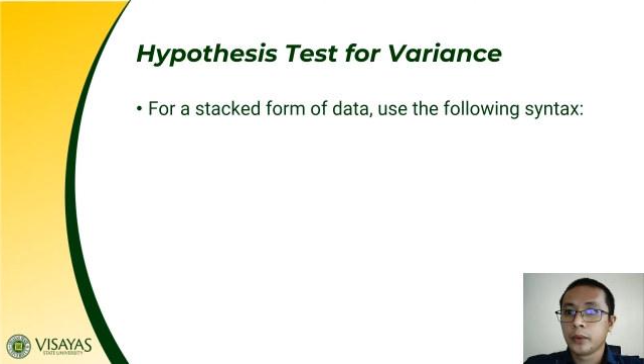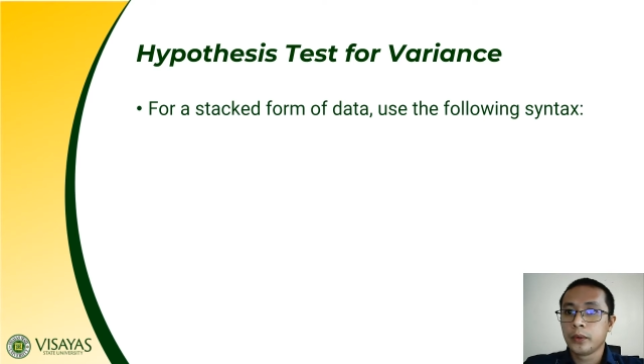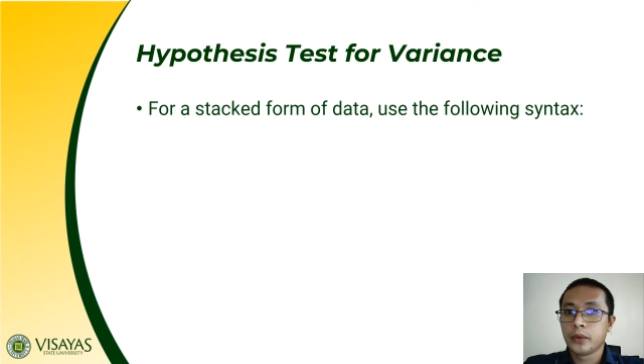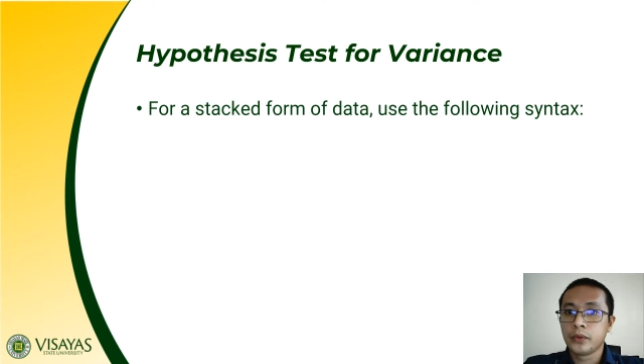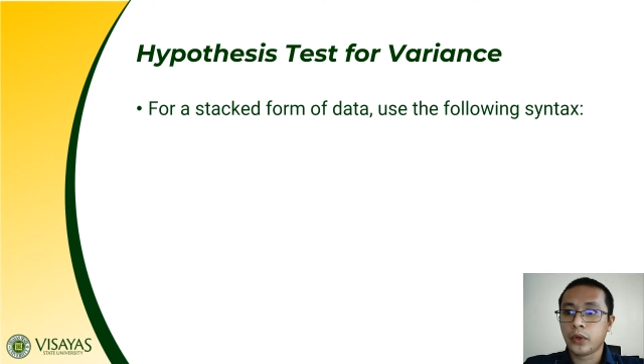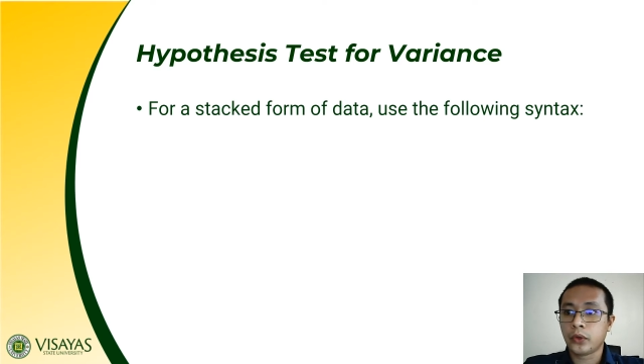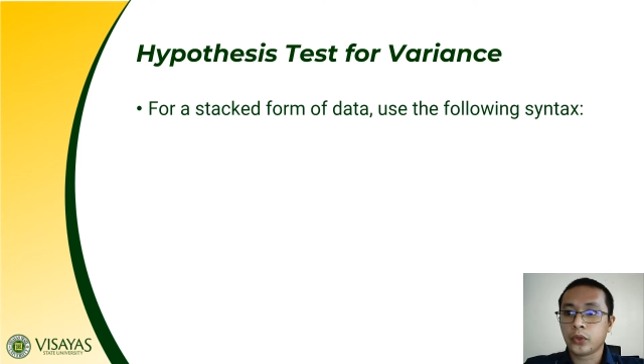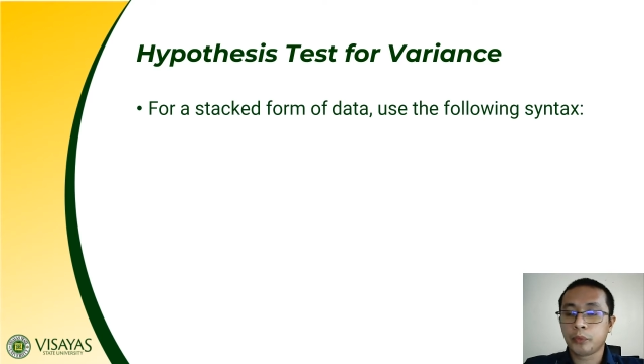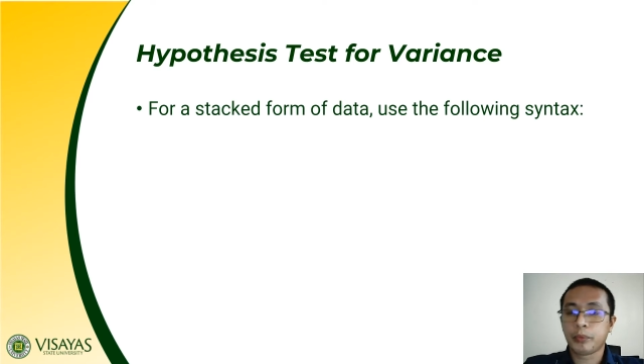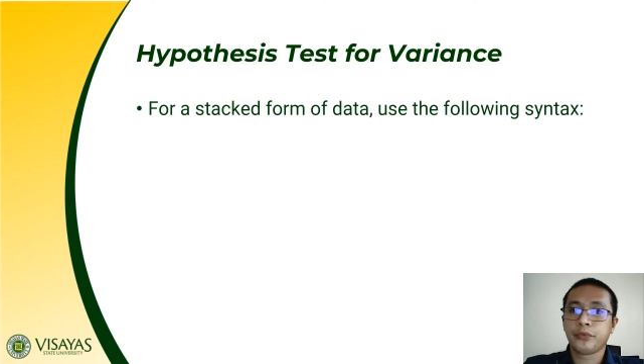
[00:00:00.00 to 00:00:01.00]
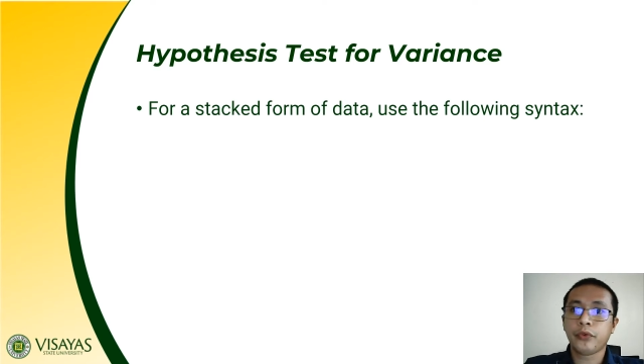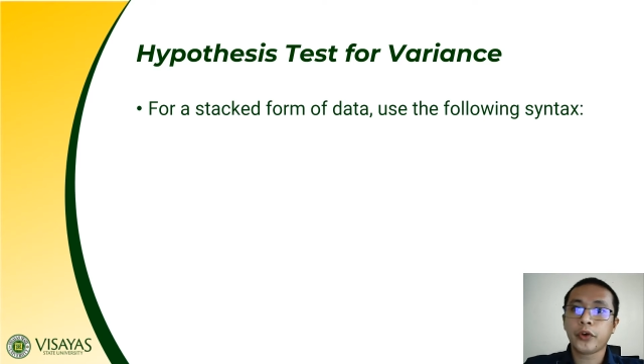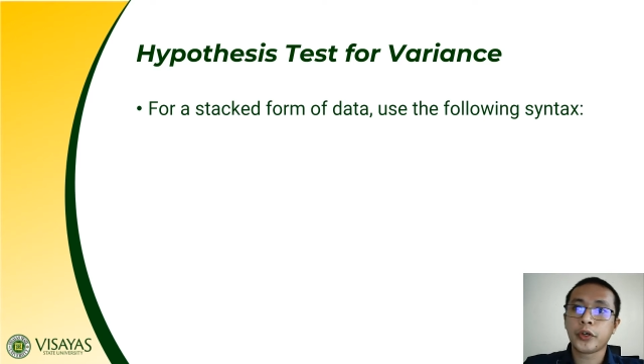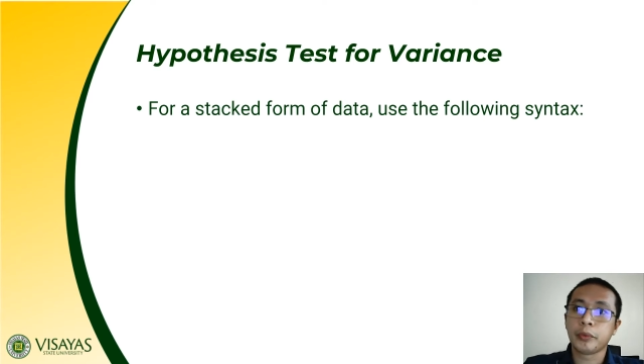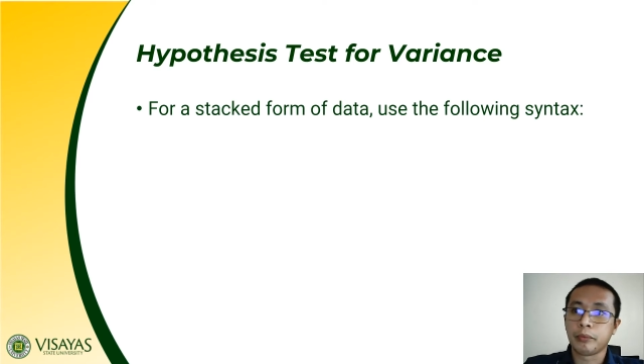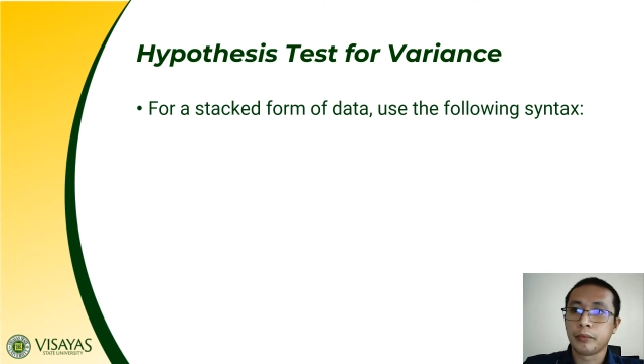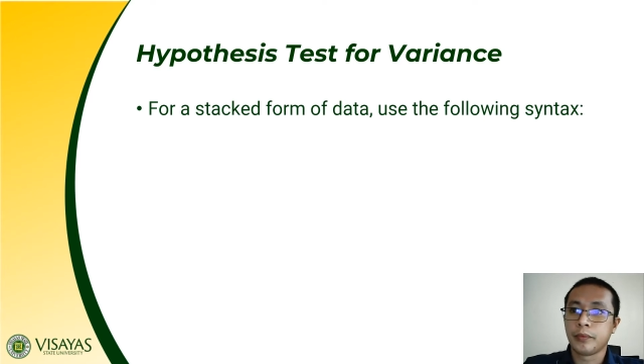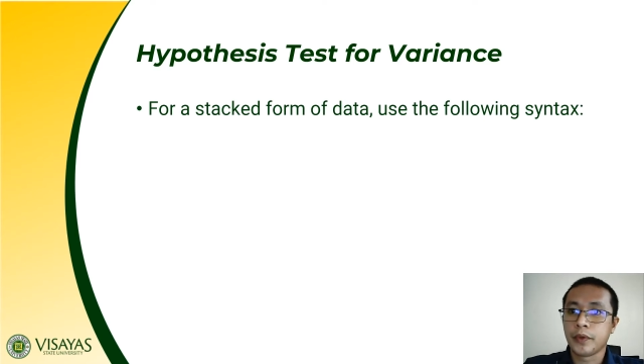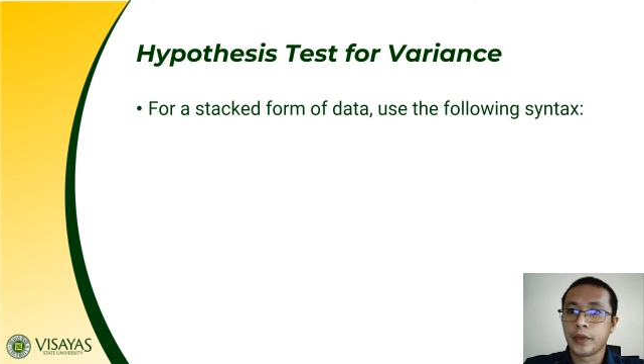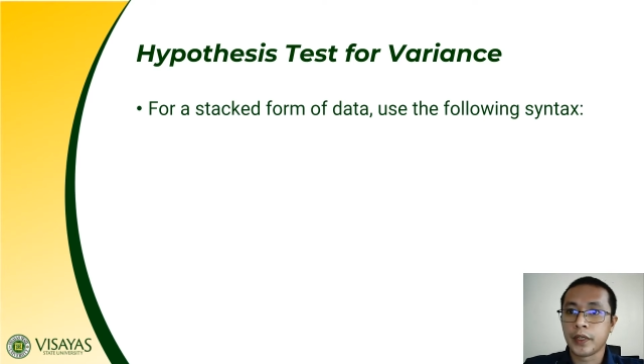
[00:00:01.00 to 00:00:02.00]
So to perform
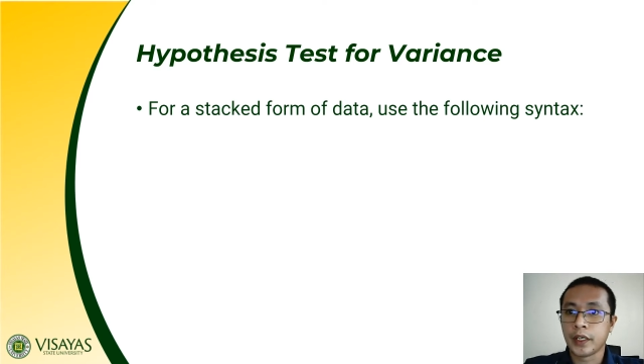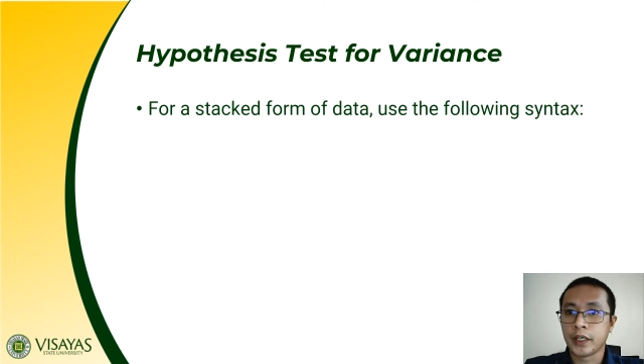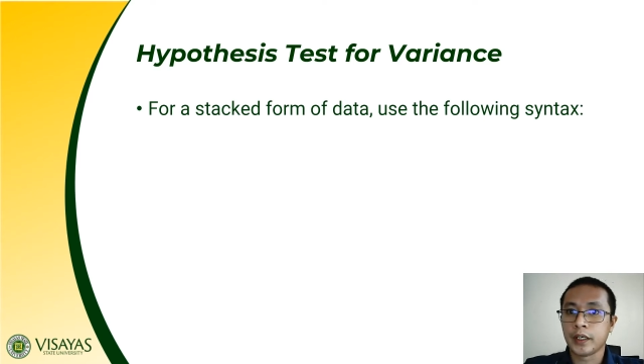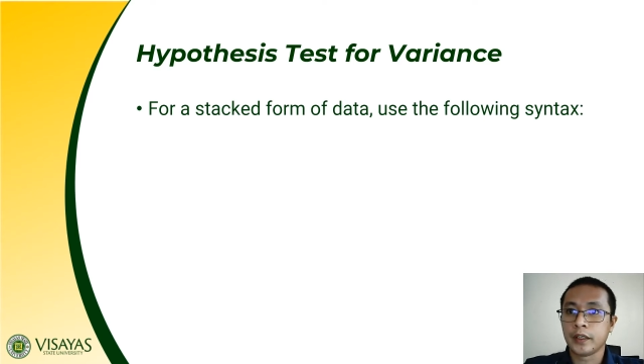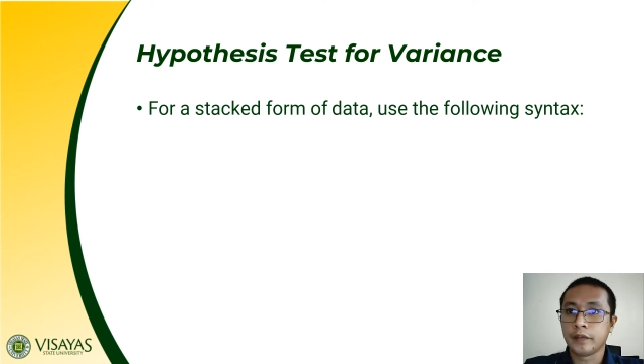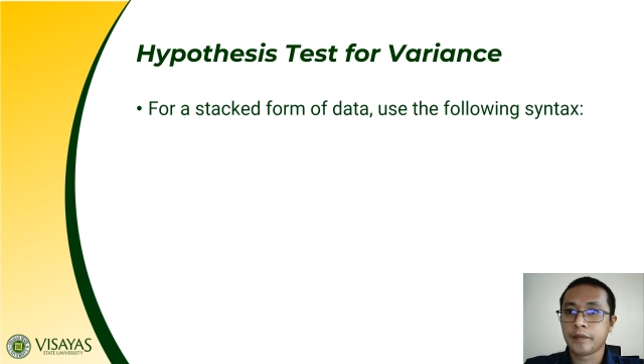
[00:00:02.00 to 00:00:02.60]
the